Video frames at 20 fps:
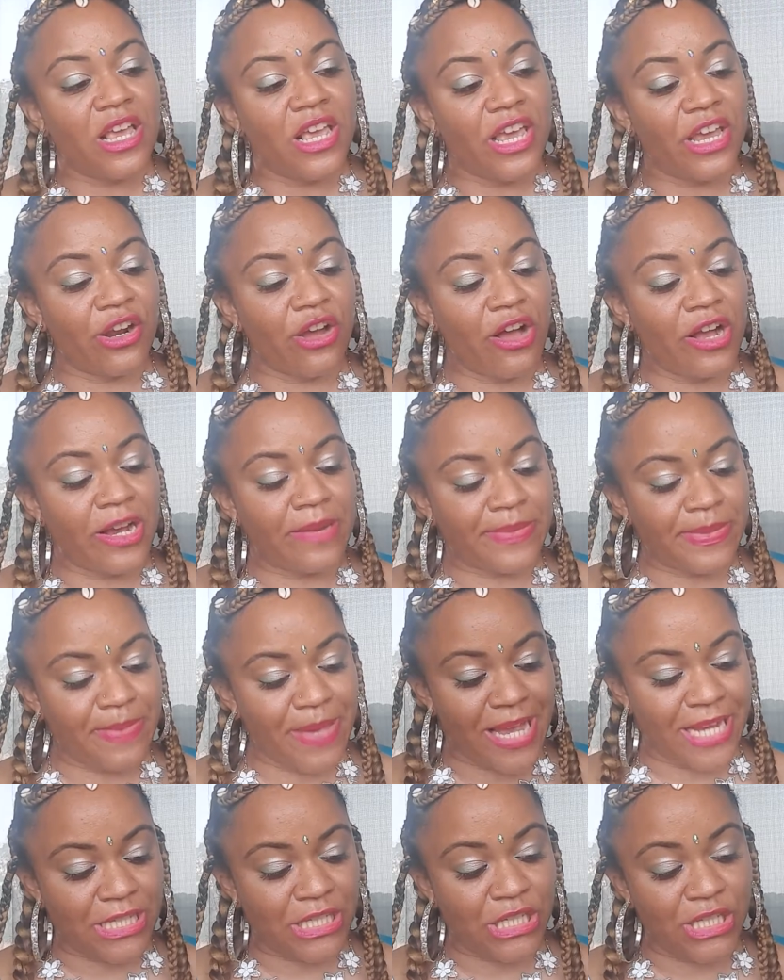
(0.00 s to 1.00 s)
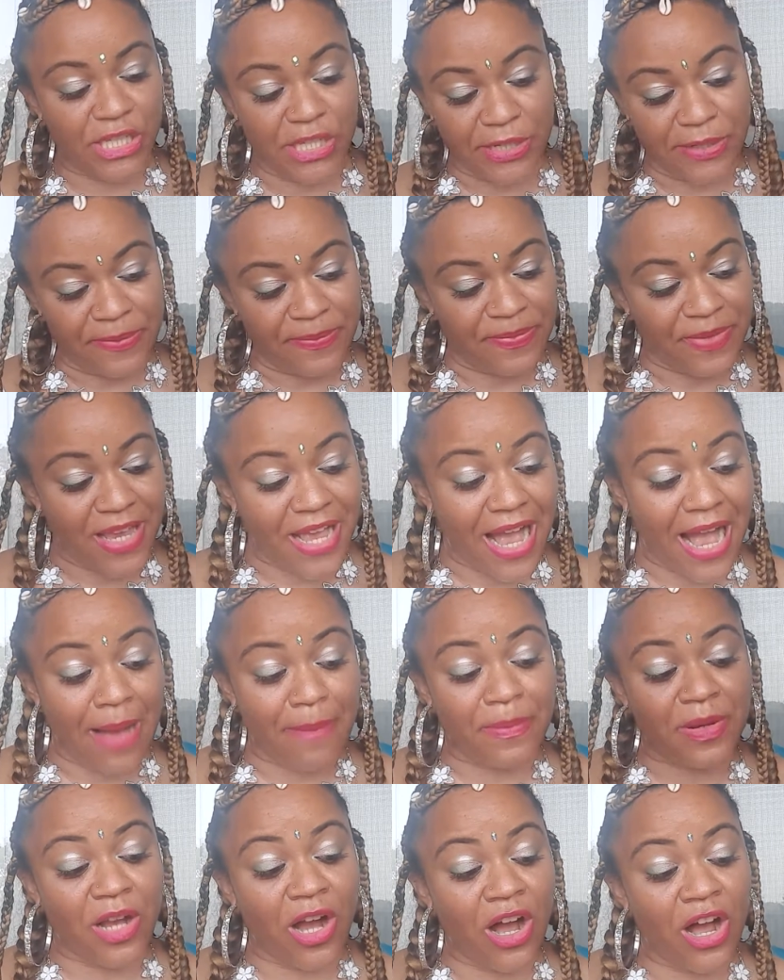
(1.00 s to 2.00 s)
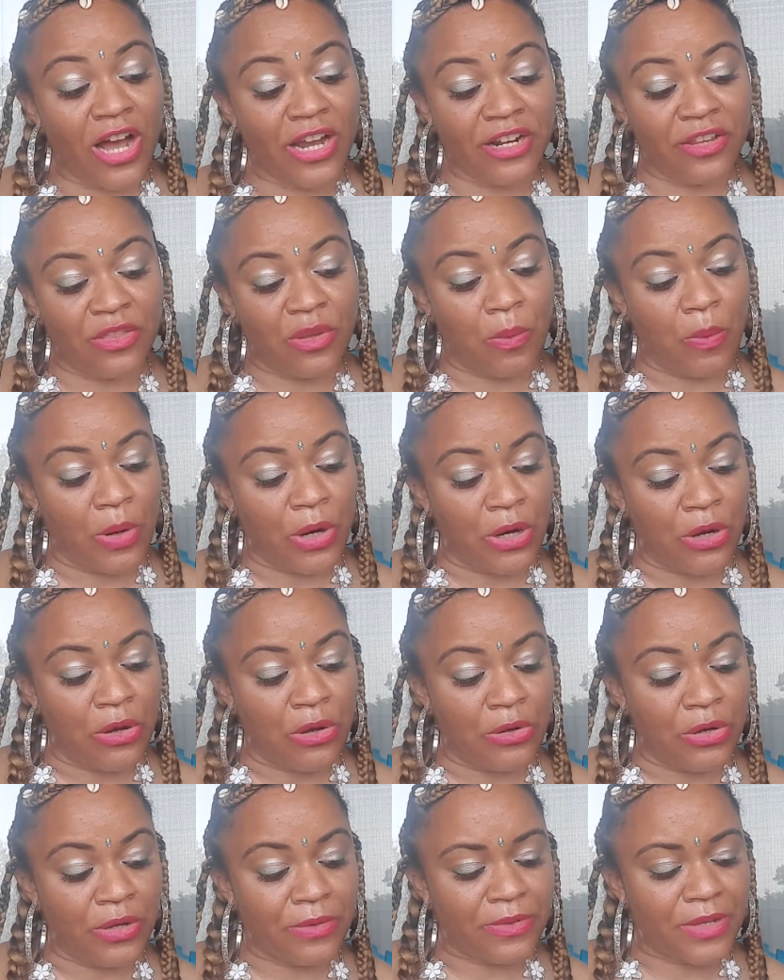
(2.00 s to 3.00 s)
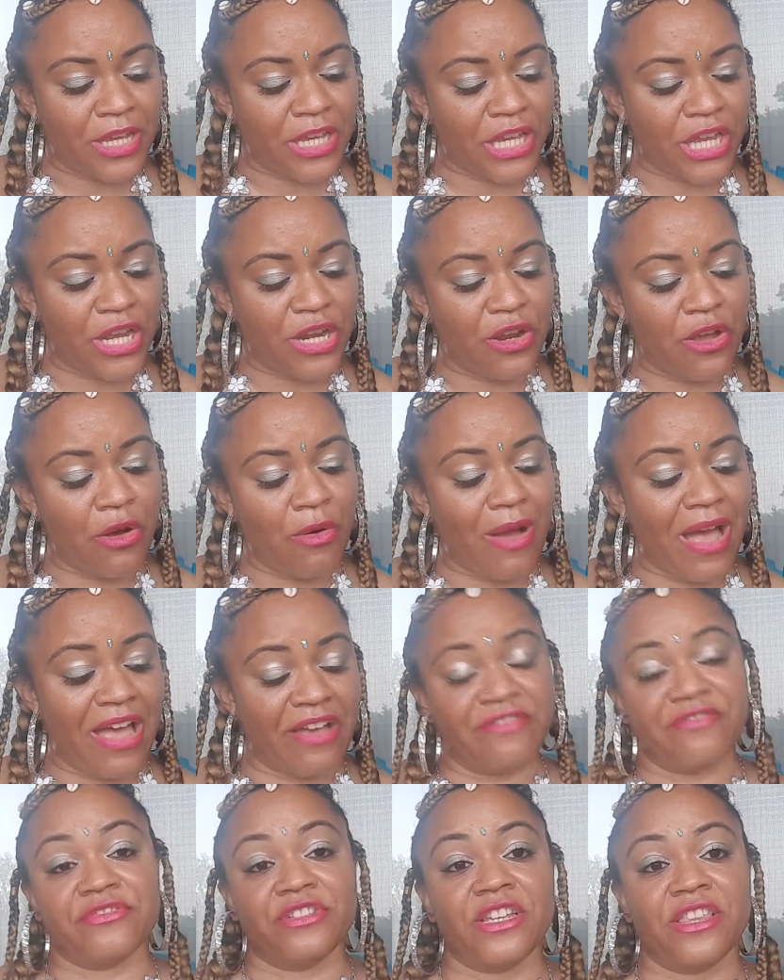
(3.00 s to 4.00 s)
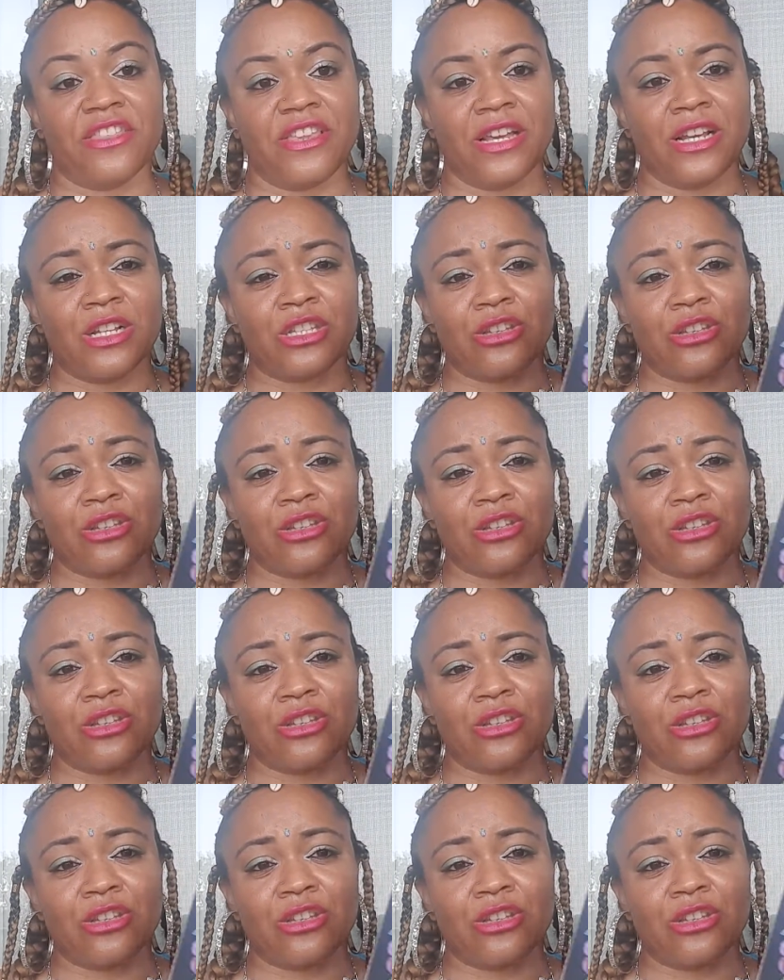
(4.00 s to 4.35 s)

It all comes back to you. I'm gone and the world can know everything.